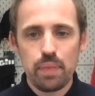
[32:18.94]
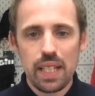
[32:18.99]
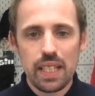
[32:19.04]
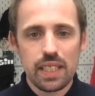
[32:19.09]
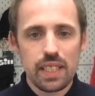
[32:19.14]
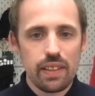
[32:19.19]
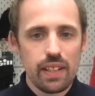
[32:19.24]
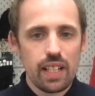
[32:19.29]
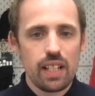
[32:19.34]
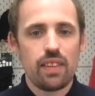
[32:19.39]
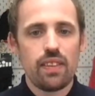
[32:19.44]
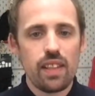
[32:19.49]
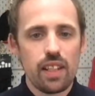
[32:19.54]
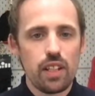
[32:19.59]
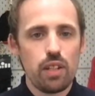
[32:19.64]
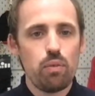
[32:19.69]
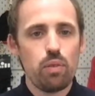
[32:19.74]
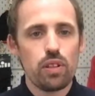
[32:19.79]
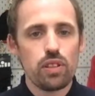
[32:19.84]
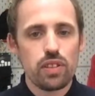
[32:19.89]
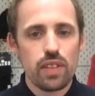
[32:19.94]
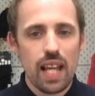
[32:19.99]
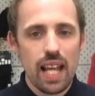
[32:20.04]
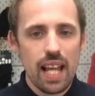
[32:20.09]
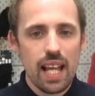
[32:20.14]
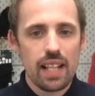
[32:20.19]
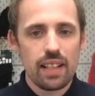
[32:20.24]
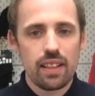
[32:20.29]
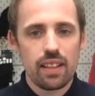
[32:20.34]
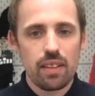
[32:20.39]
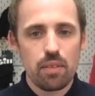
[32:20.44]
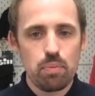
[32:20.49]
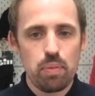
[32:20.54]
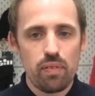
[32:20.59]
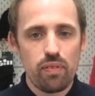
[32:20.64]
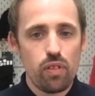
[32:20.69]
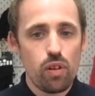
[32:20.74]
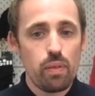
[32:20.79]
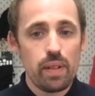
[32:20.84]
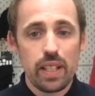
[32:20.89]
Is there anything you want to add
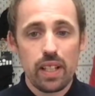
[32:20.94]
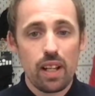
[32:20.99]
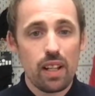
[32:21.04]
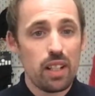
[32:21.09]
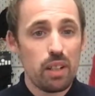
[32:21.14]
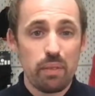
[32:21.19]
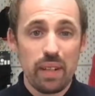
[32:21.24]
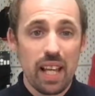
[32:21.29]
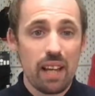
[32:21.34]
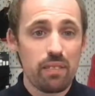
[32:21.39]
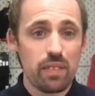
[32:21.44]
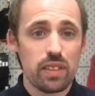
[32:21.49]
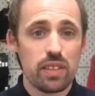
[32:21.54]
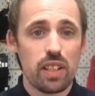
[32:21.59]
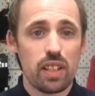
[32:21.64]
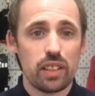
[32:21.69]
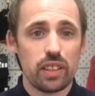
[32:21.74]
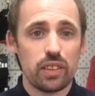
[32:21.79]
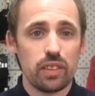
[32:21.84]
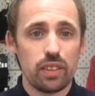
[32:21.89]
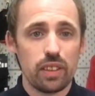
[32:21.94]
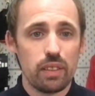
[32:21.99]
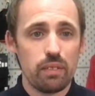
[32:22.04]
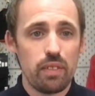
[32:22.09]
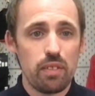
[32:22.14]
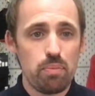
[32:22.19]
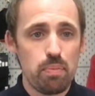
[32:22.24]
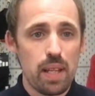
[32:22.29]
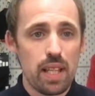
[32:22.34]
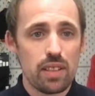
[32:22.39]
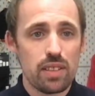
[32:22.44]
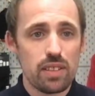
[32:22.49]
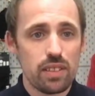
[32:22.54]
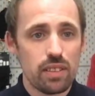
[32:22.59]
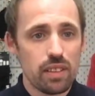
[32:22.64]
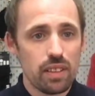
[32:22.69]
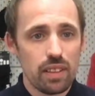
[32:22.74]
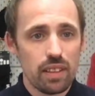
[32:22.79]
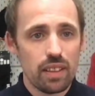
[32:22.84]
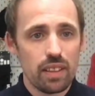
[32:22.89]
before we go that we haven't touched on that we've missed?